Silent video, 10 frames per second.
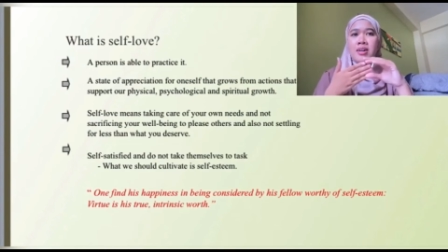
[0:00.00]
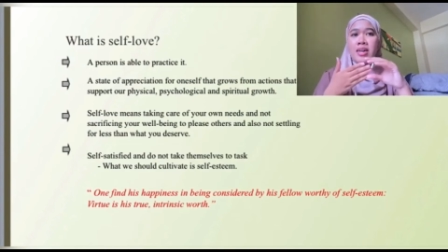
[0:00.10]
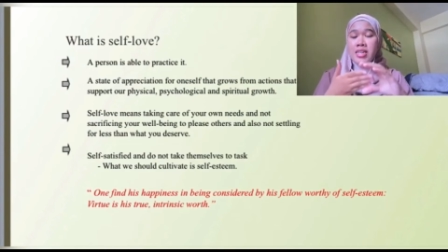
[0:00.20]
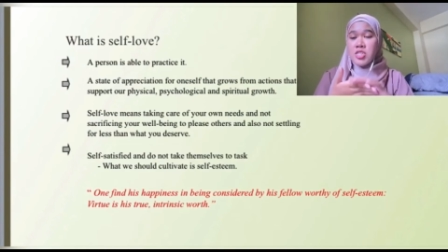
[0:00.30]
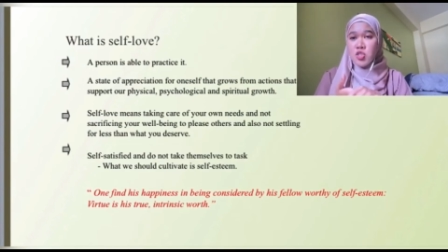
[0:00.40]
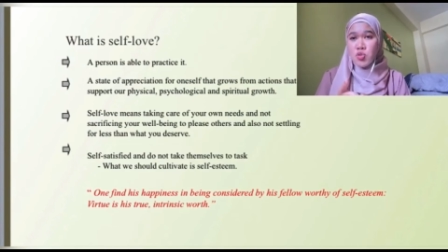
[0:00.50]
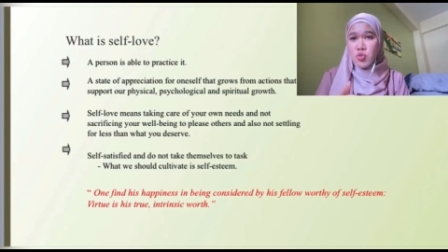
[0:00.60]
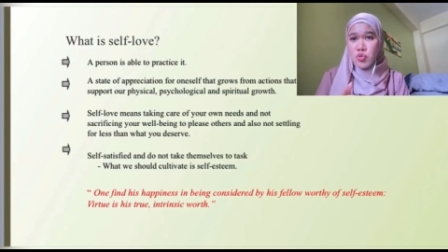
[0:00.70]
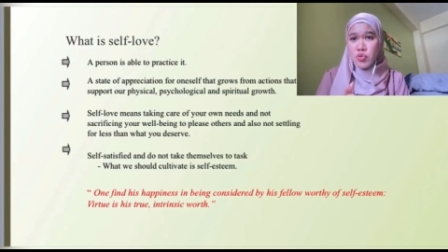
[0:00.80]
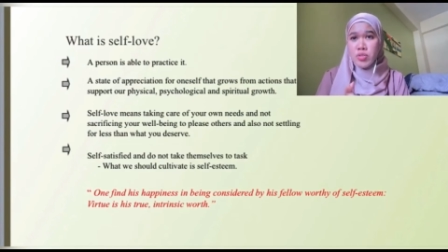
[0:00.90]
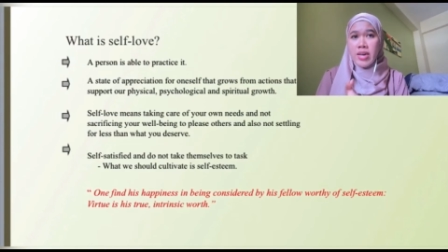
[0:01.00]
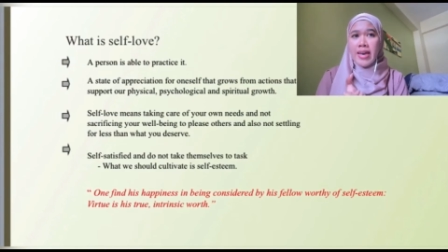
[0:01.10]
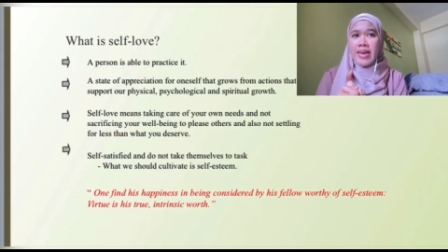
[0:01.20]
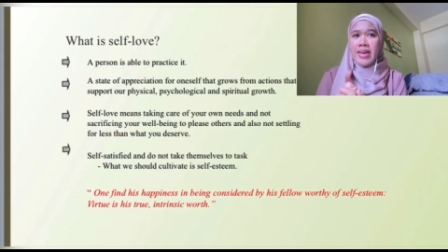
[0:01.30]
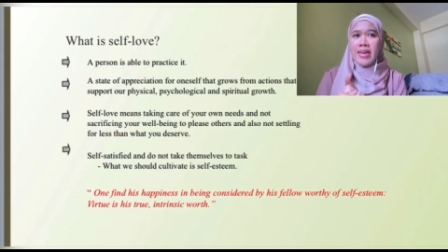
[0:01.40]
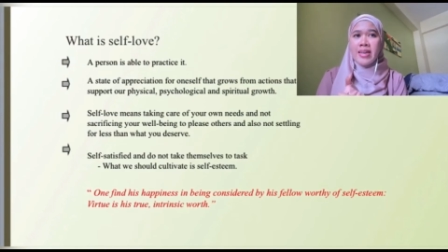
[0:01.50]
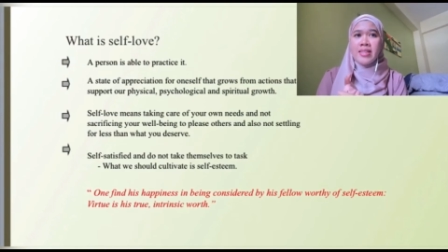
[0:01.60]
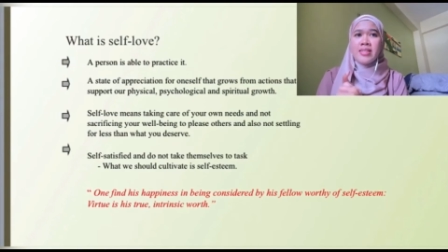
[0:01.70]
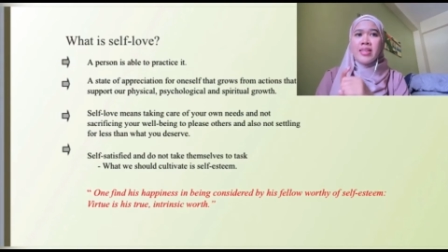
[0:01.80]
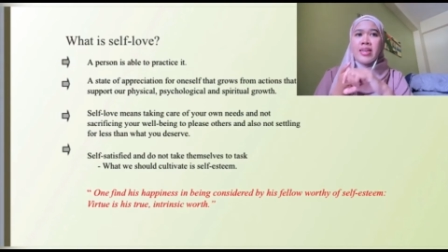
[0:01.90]
his true
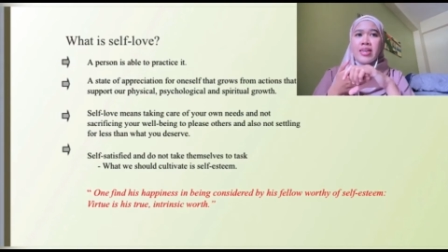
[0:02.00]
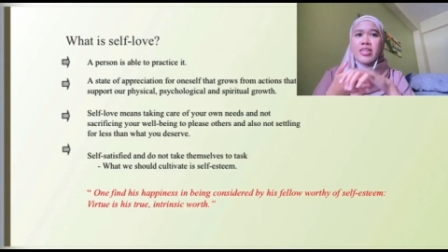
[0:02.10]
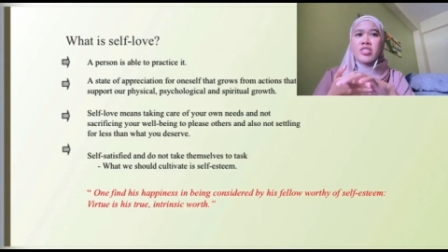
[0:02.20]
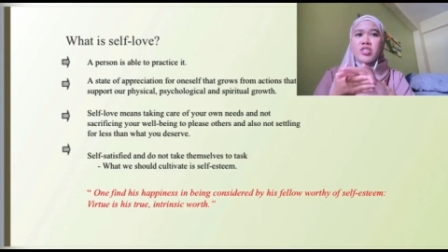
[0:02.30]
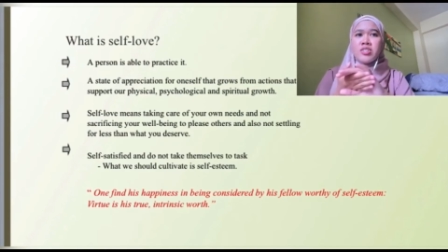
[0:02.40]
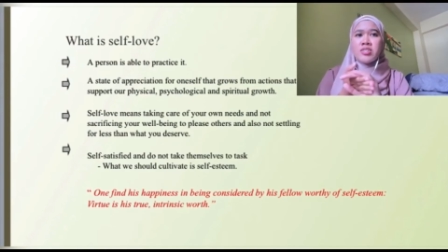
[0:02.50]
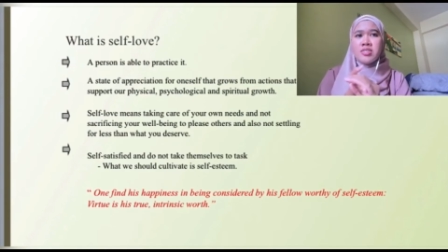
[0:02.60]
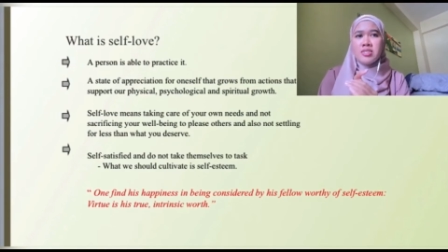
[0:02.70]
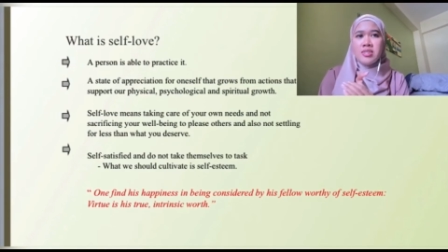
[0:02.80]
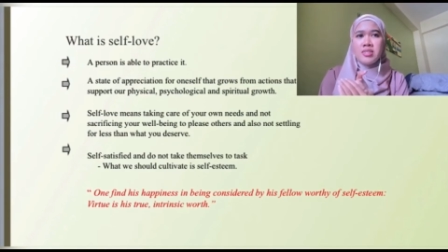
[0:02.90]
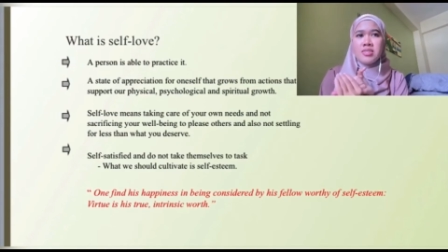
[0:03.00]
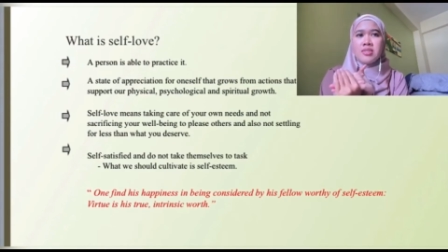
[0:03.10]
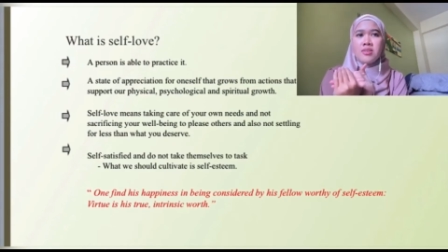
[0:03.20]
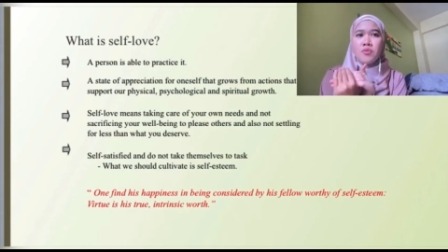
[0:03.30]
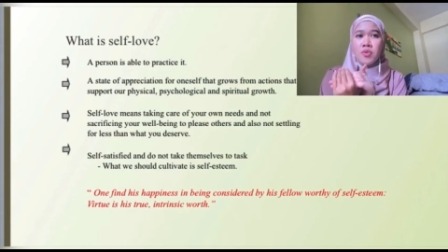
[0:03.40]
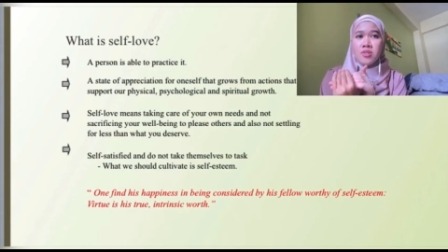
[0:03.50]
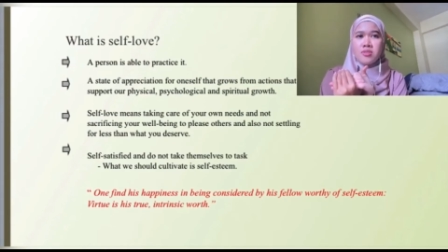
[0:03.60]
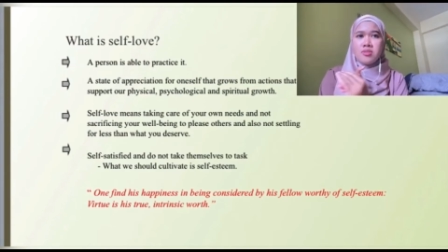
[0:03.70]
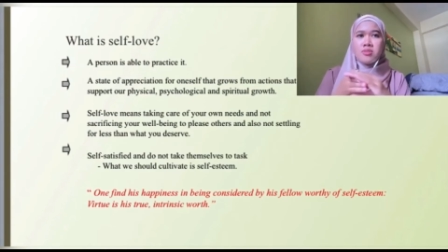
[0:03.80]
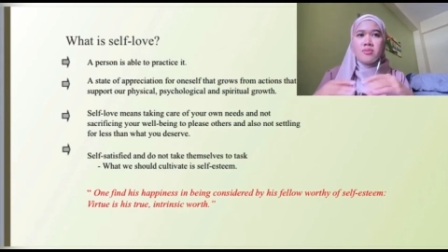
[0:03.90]
and interesting words.